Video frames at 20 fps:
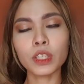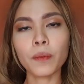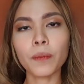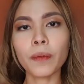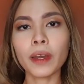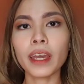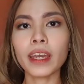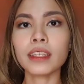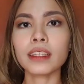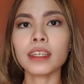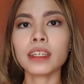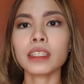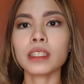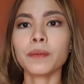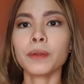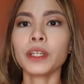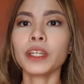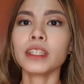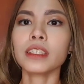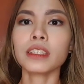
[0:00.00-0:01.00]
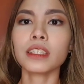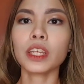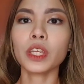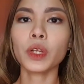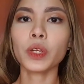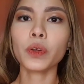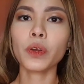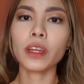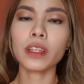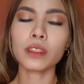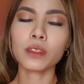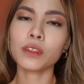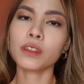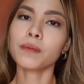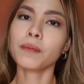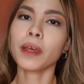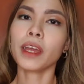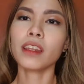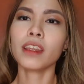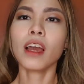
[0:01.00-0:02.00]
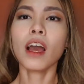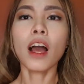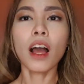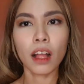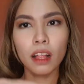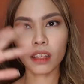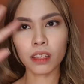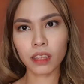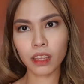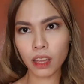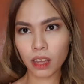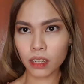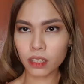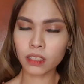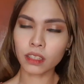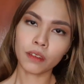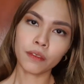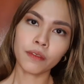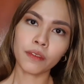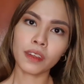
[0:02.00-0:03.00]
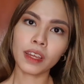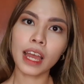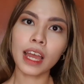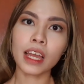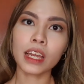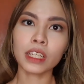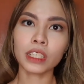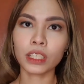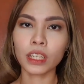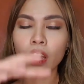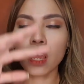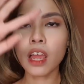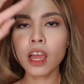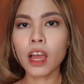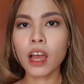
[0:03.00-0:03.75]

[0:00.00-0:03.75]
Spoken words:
You might experience na you're going to spend a lot of cash